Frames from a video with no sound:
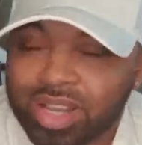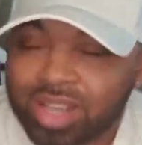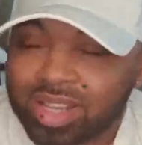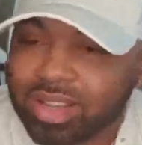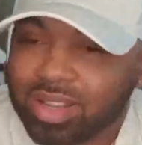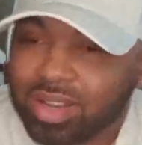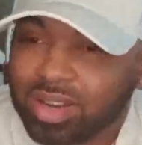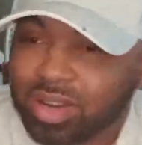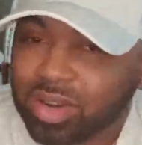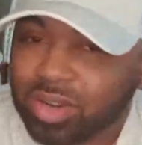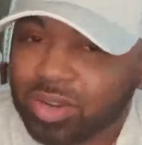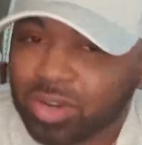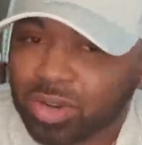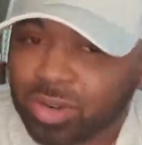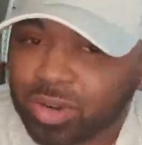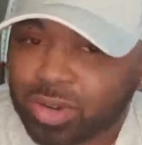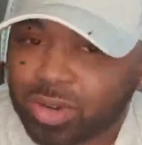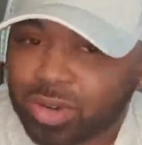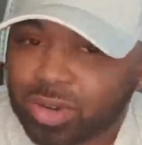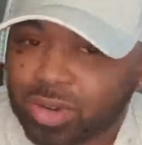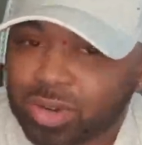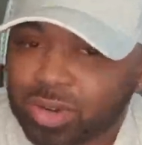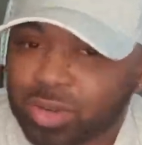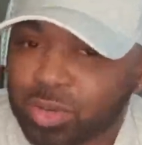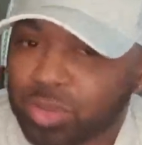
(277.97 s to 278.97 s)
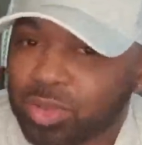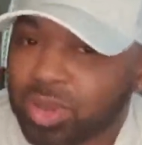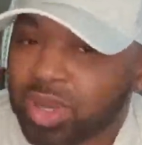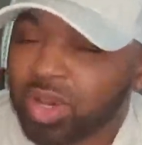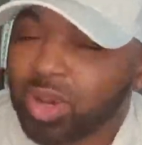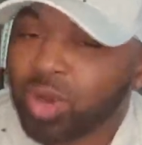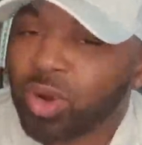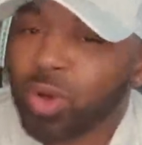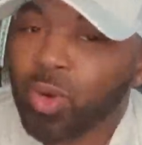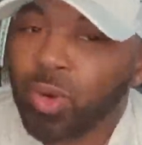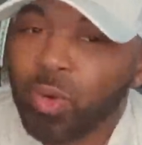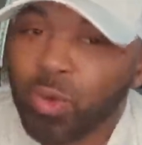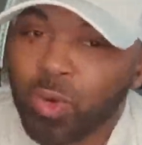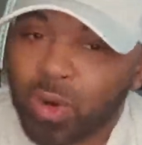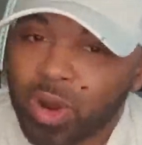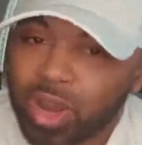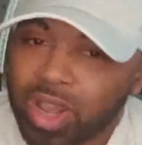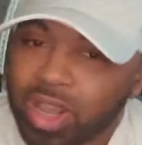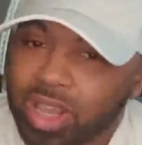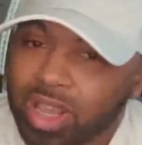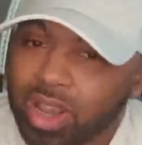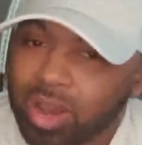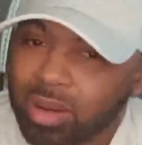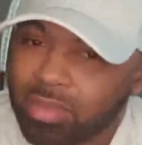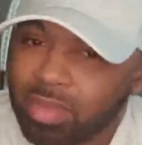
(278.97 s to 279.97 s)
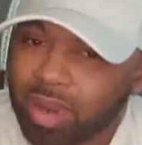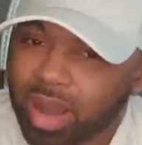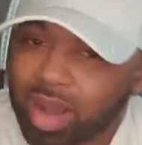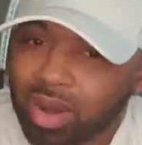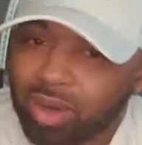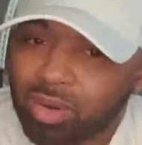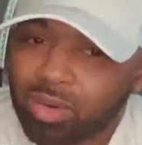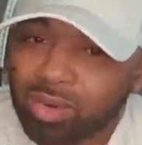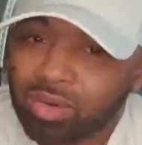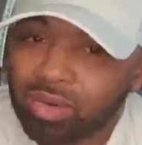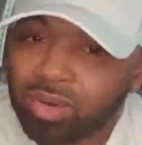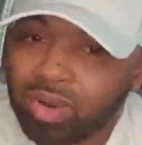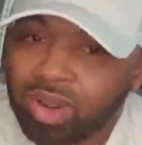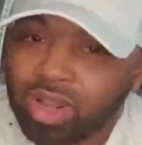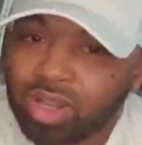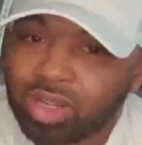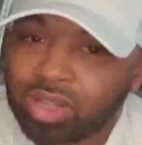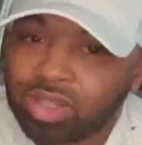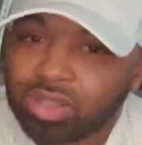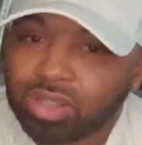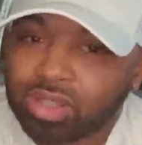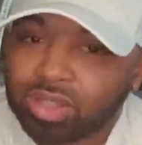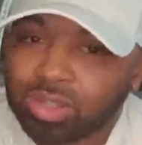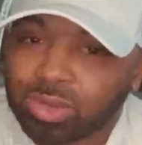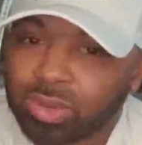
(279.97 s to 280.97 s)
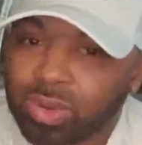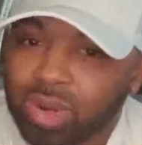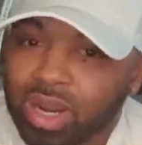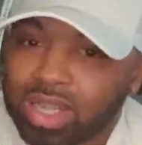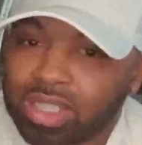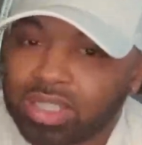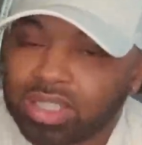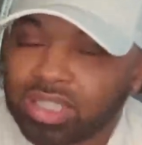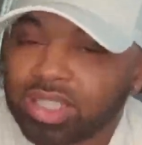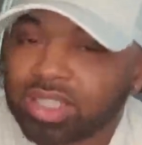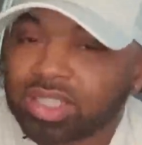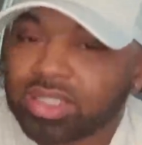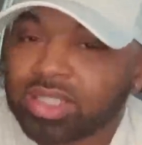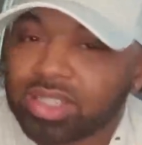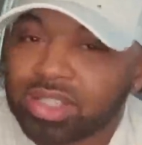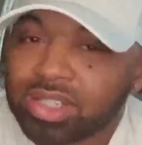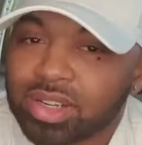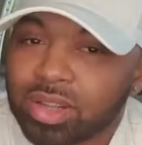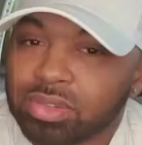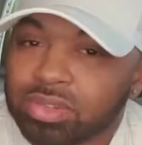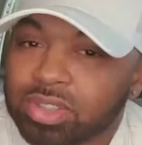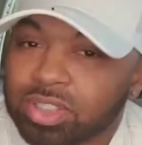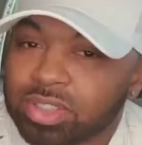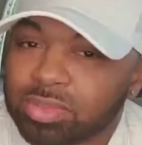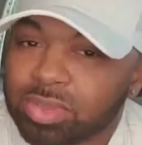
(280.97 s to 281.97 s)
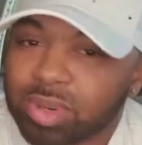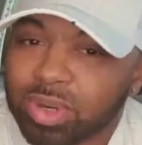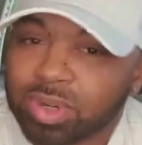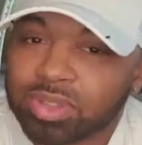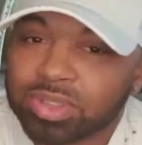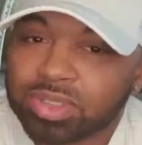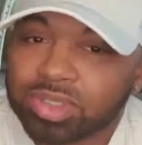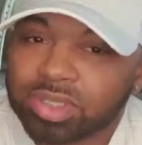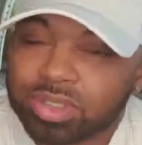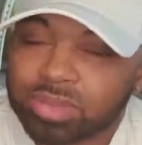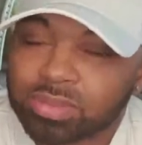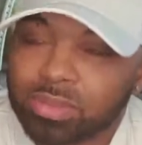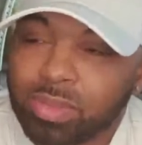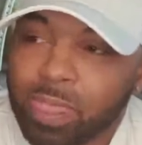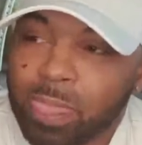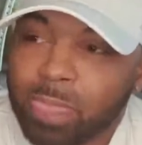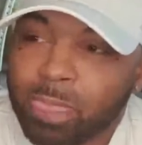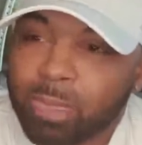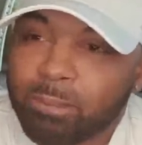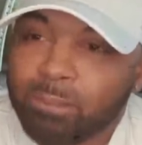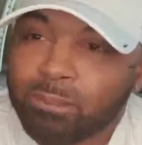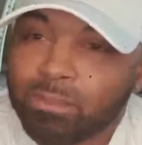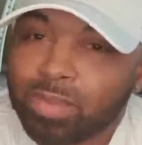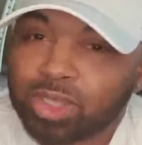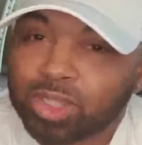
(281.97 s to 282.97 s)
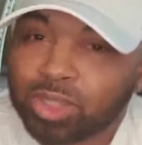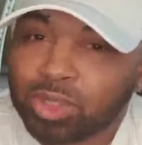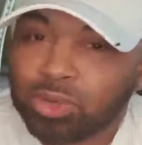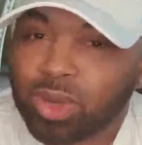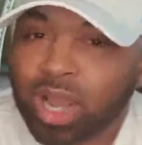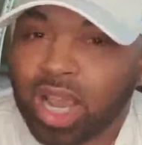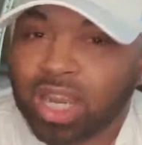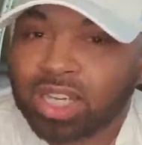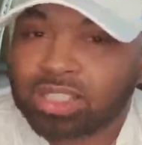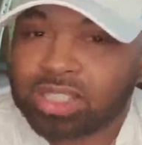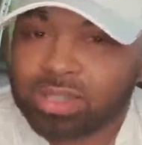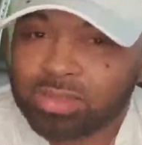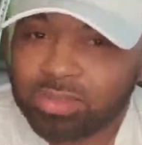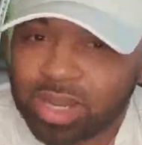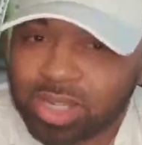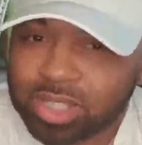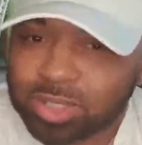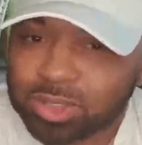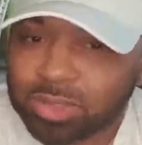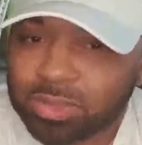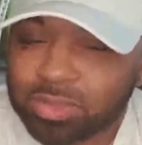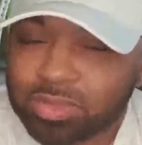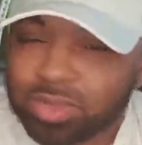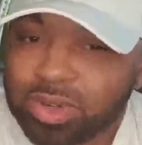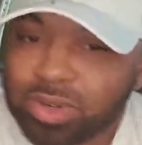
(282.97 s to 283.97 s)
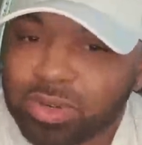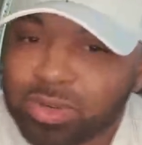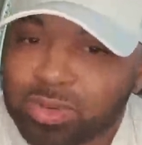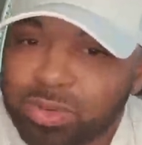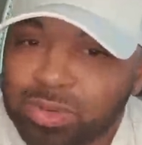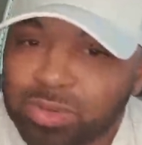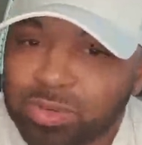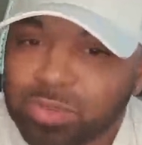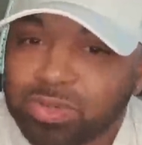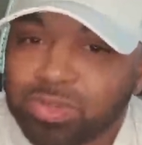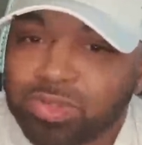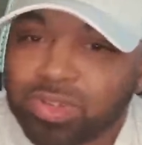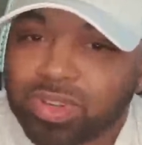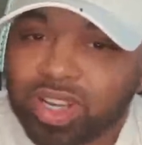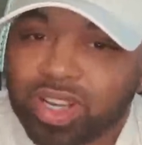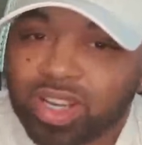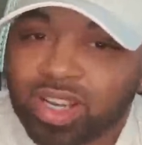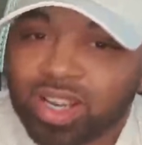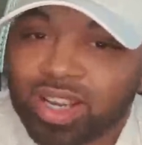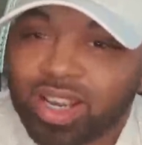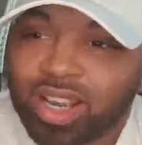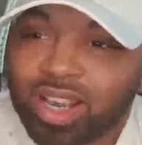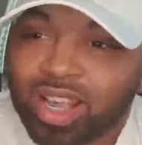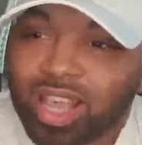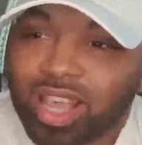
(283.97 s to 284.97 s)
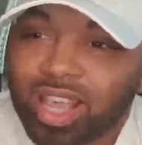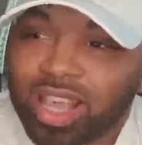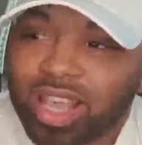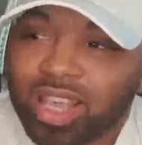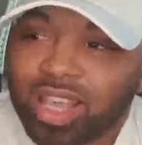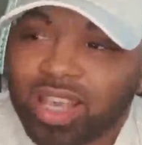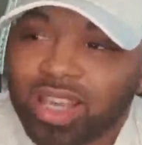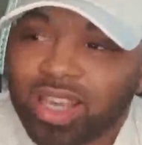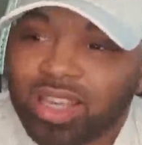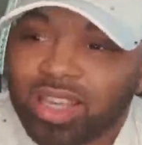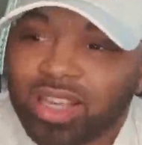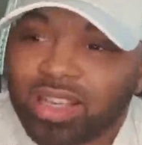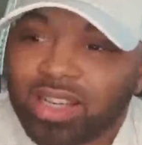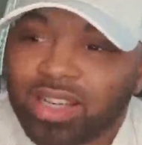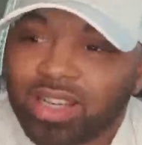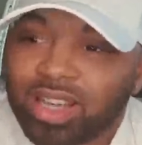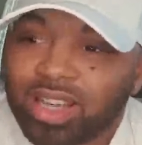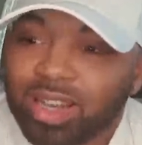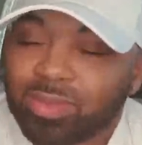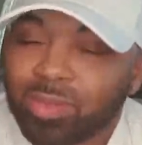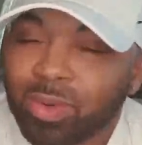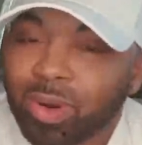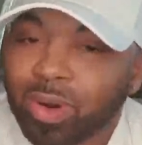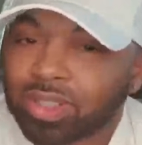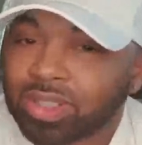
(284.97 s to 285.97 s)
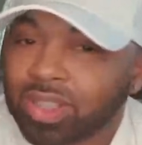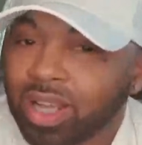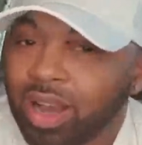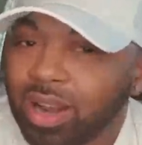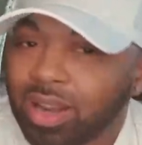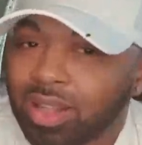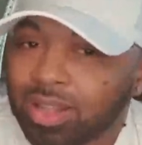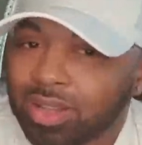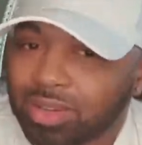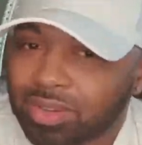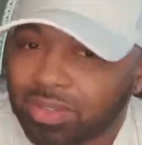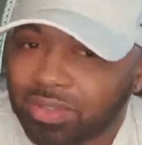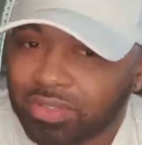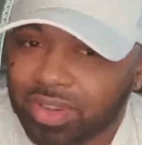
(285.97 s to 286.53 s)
you're being coy about trying to get to know this person, but you actually made your move and it worked out in your